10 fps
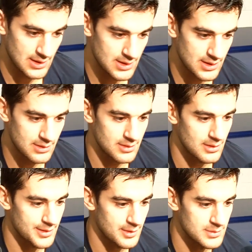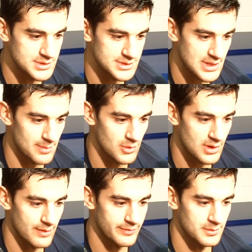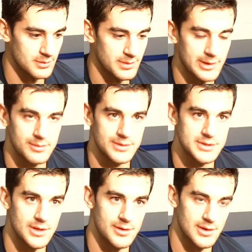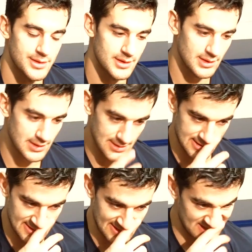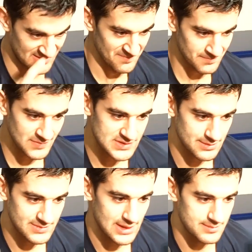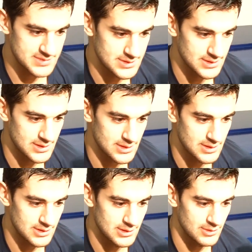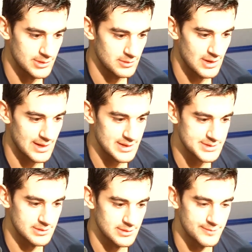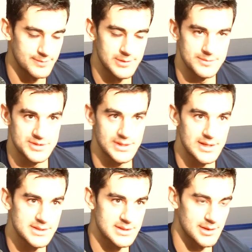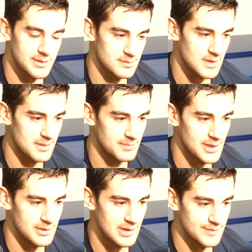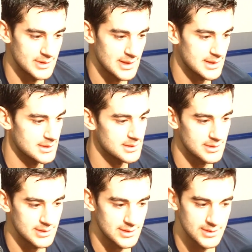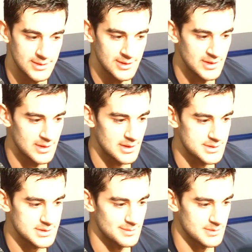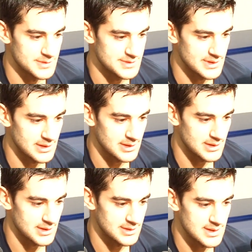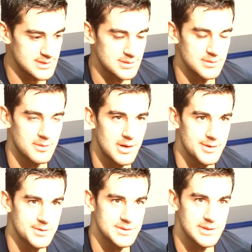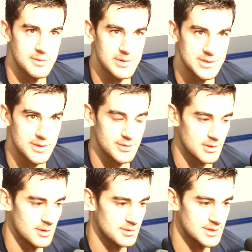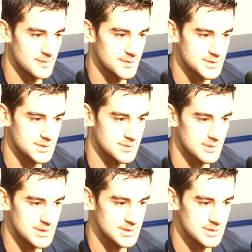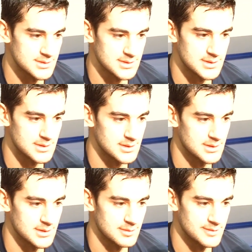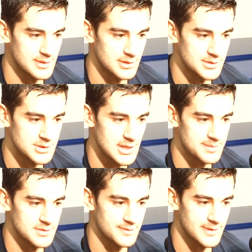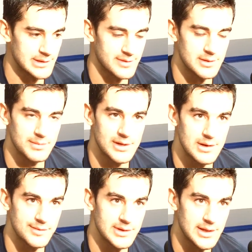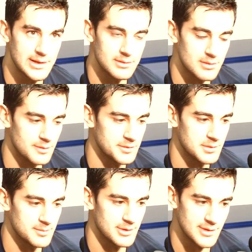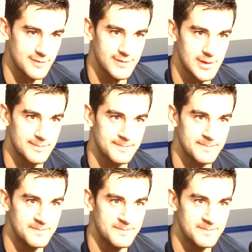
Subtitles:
I don't know. I think we just got more comfortable playing with each other. I think sometimes you know, a new line has to learn from their mistakes, and I think we've gotten better every day. And it's almost like testing the water, seeing where each other go in different situations. And we've done a good job so far of getting better every day, and hopefully we can build off that.